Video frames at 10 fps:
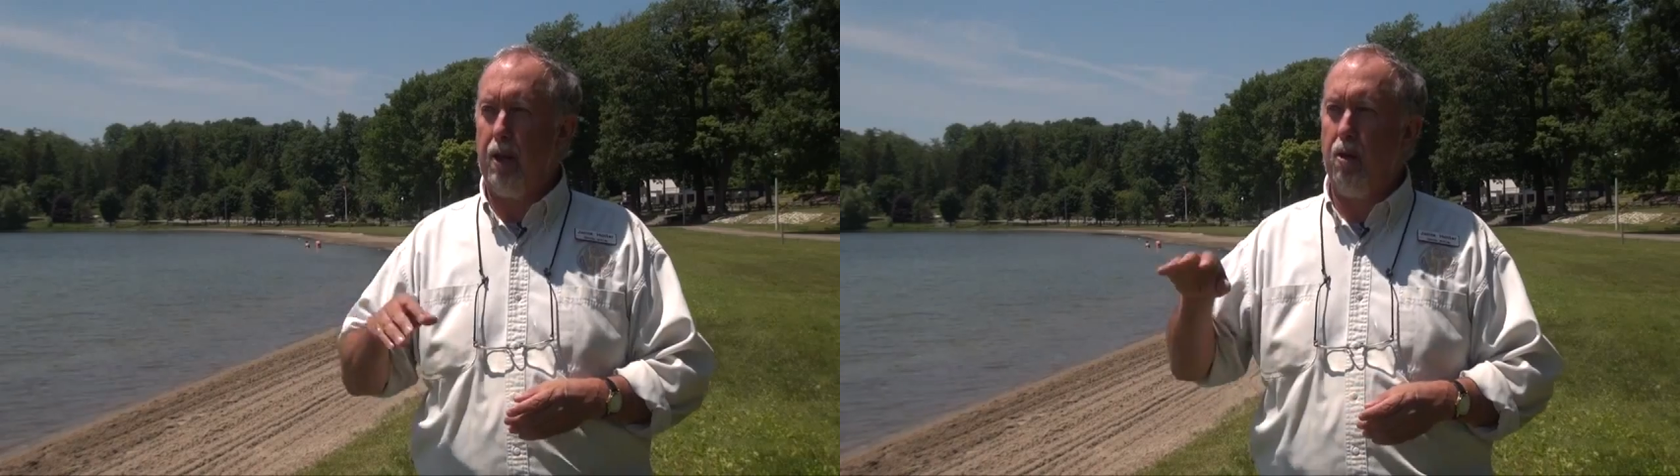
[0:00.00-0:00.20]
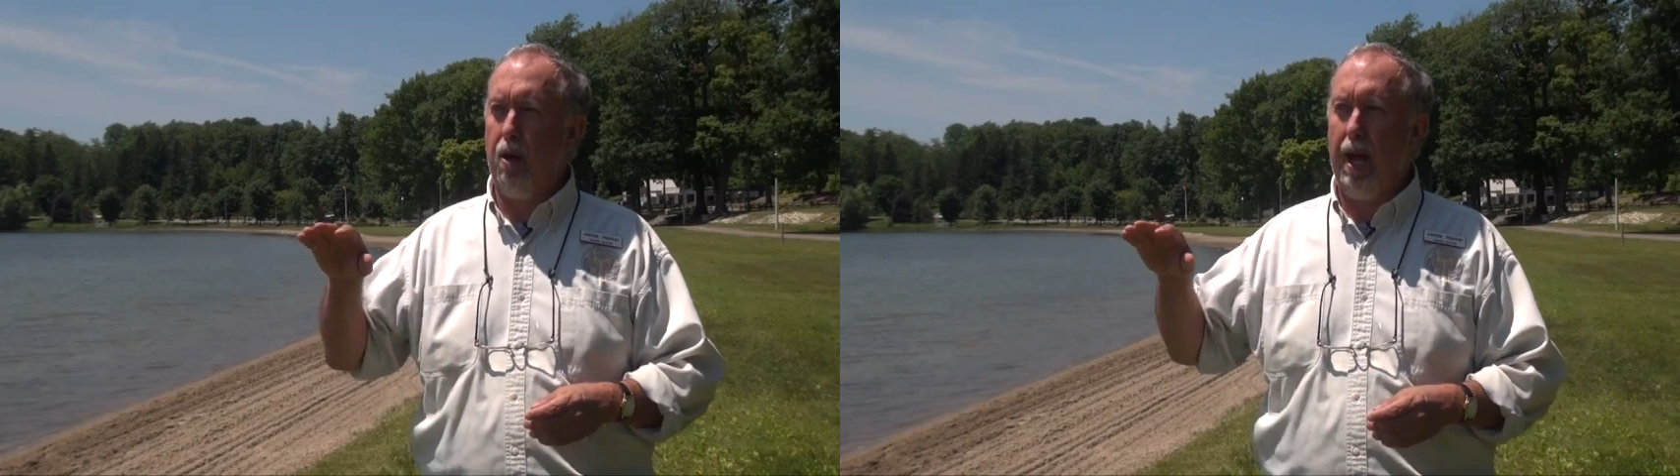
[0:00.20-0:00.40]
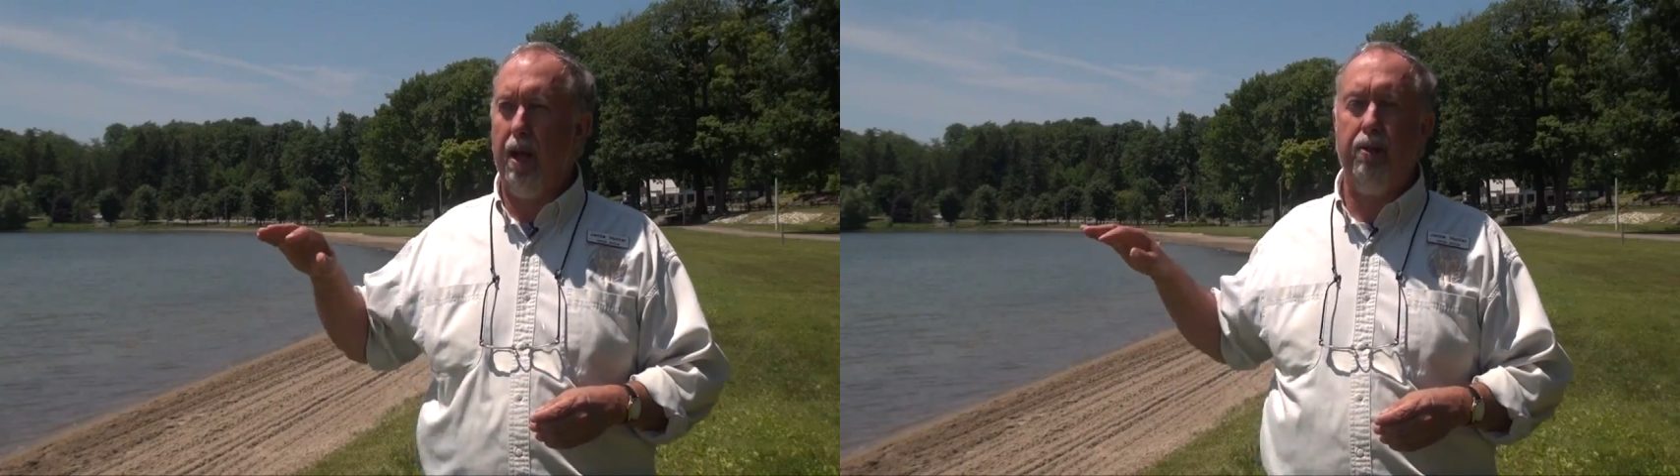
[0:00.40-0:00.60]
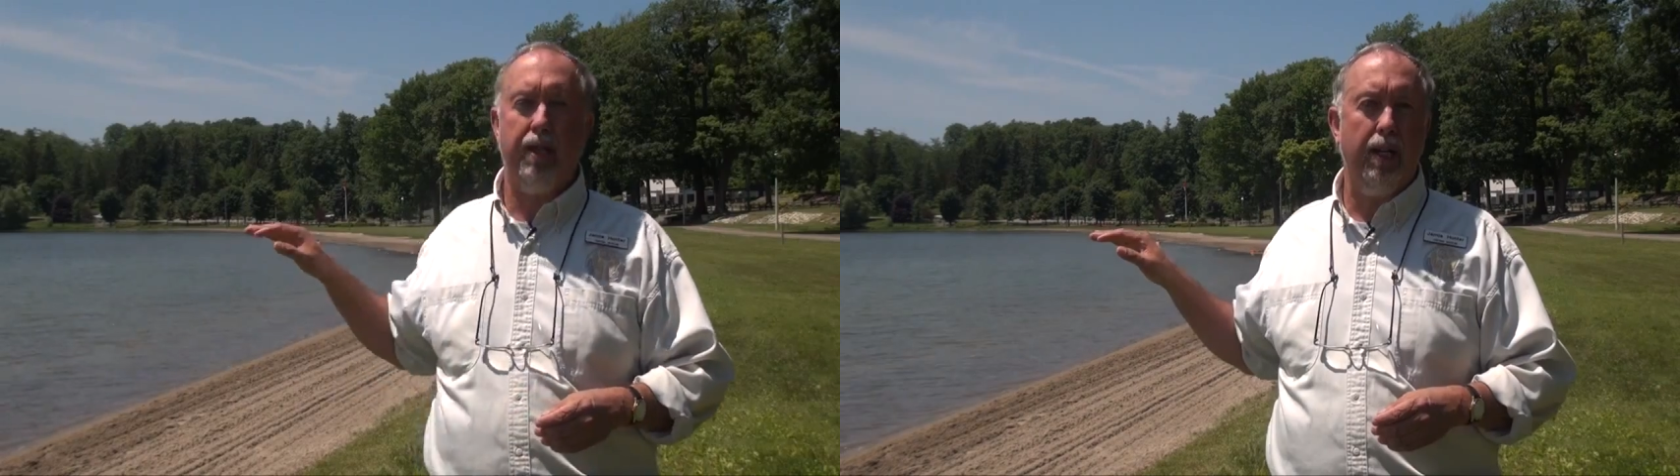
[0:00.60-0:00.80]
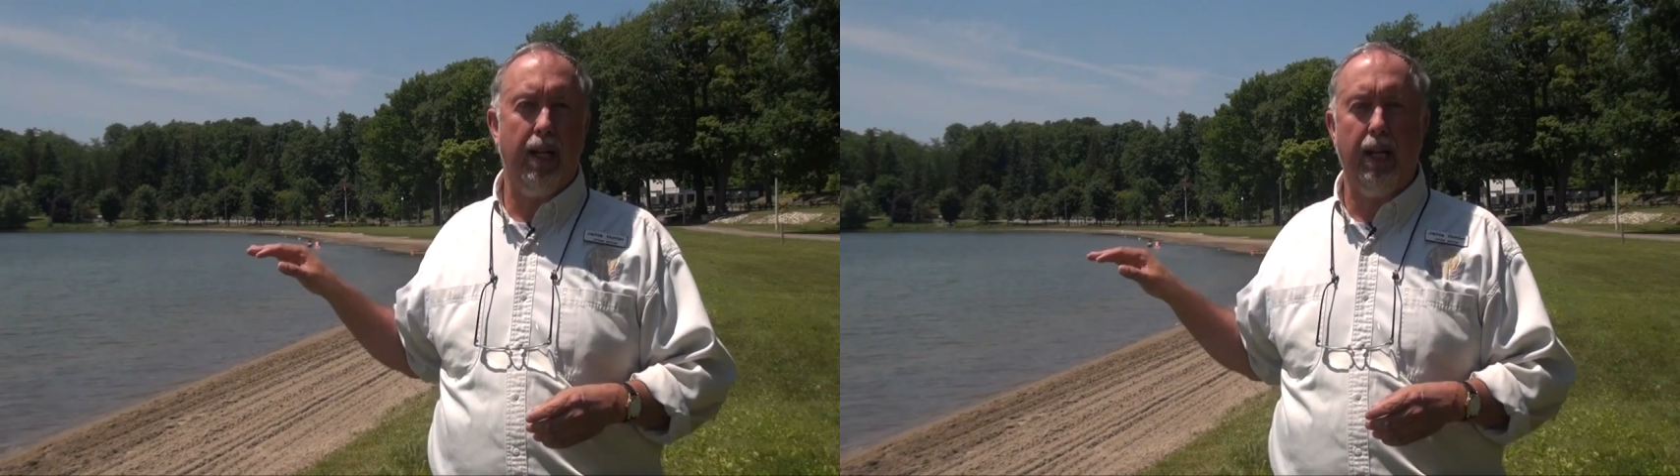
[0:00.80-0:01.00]
the crowds
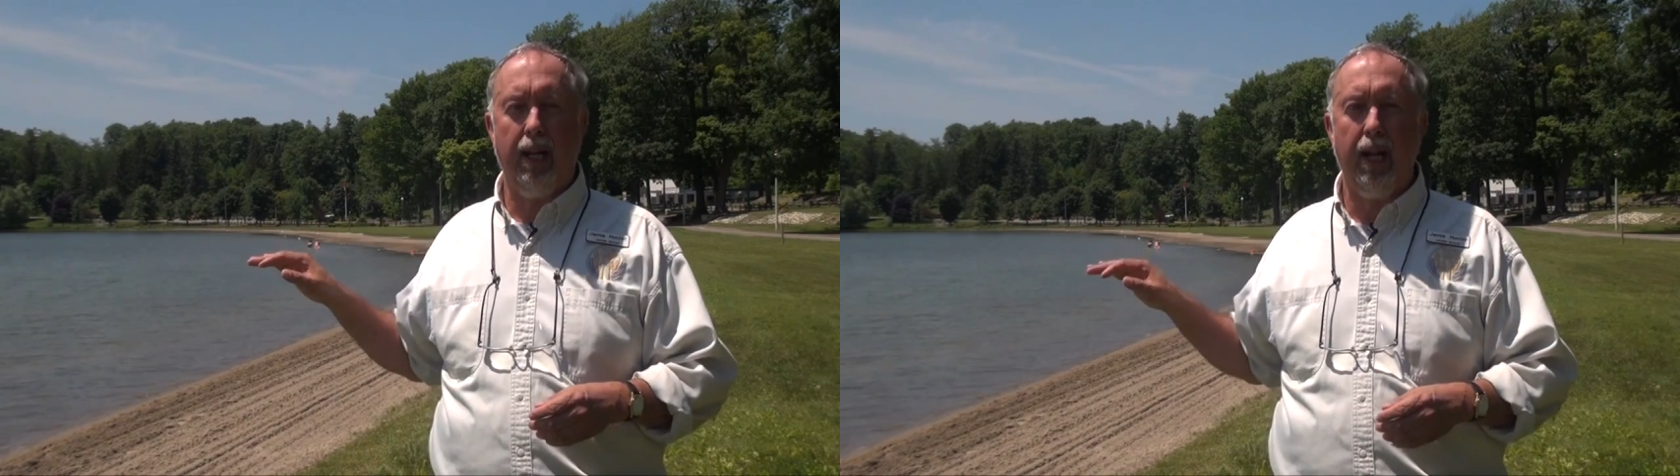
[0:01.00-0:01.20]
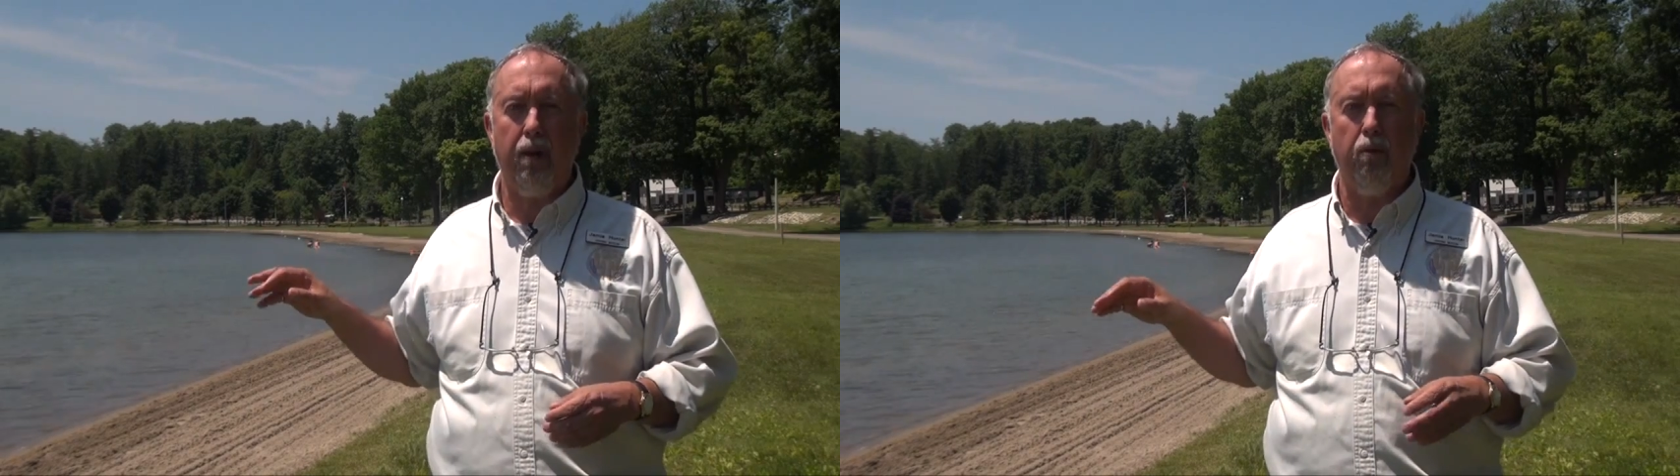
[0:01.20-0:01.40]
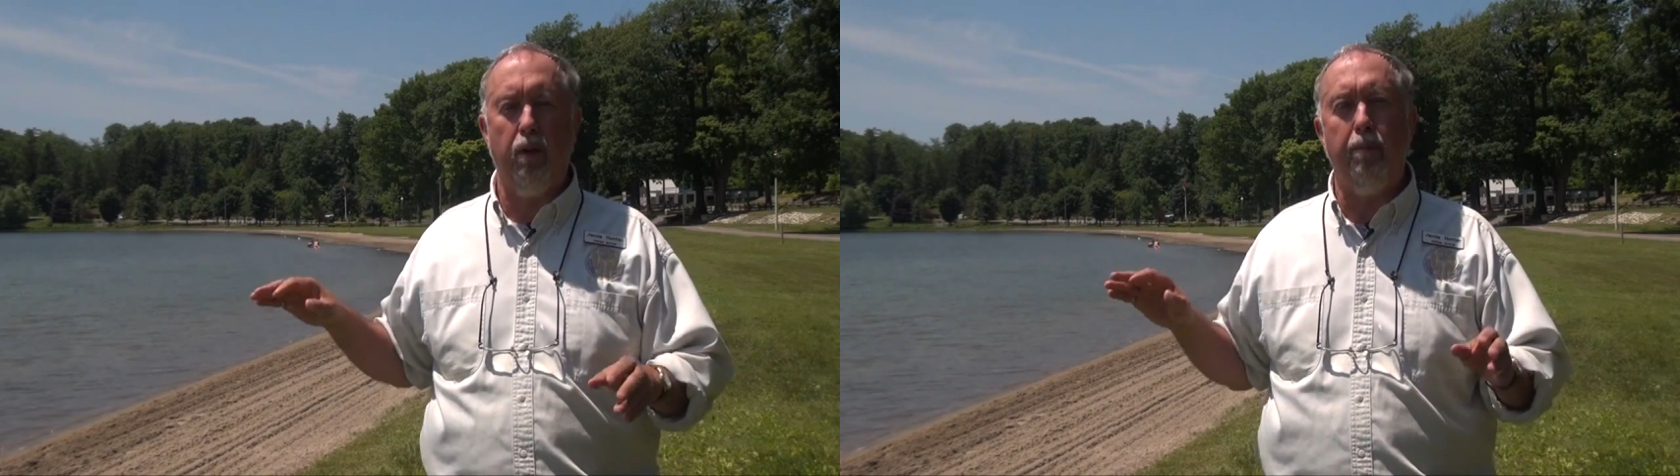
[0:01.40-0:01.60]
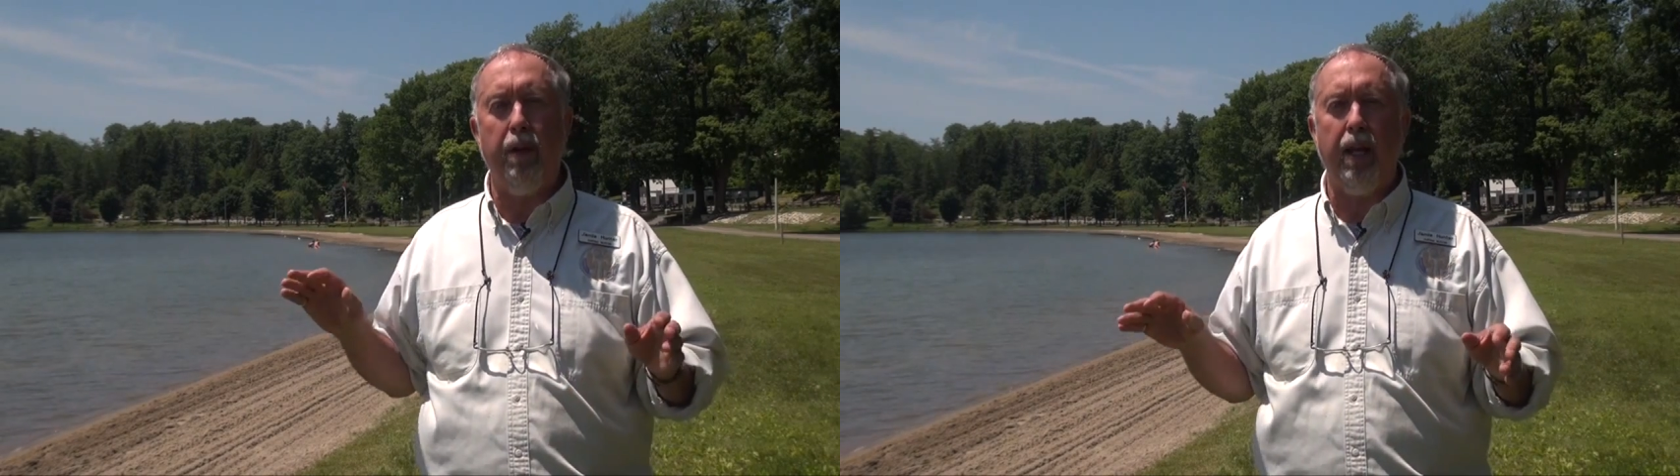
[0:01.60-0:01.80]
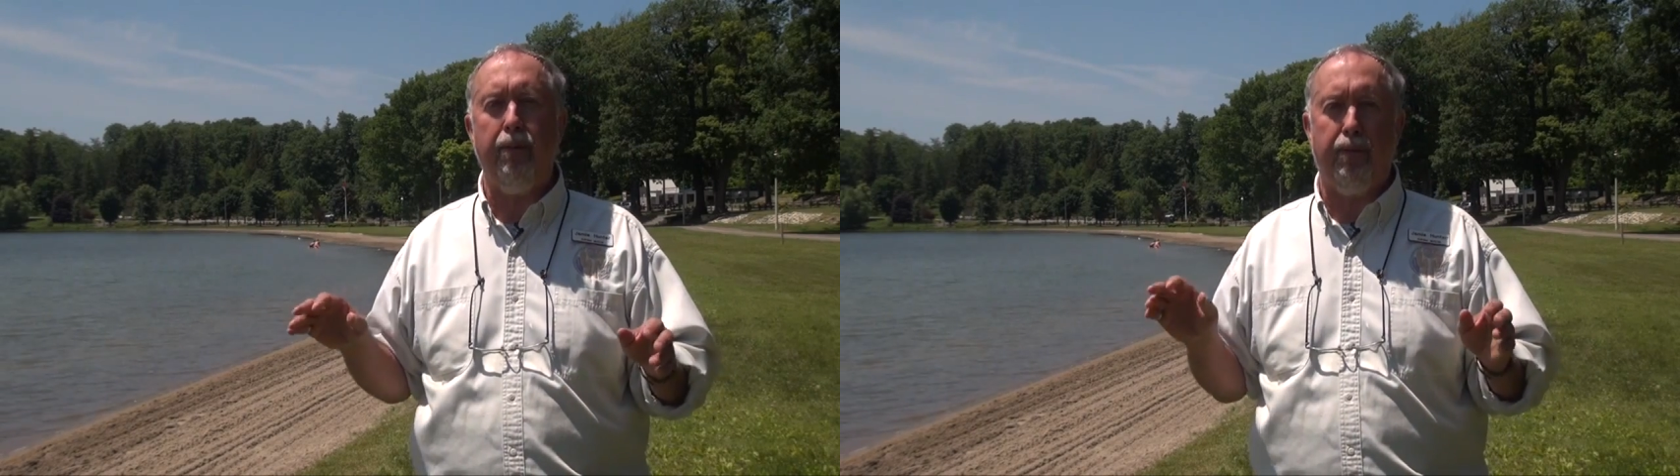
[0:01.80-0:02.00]
in Little Lake would be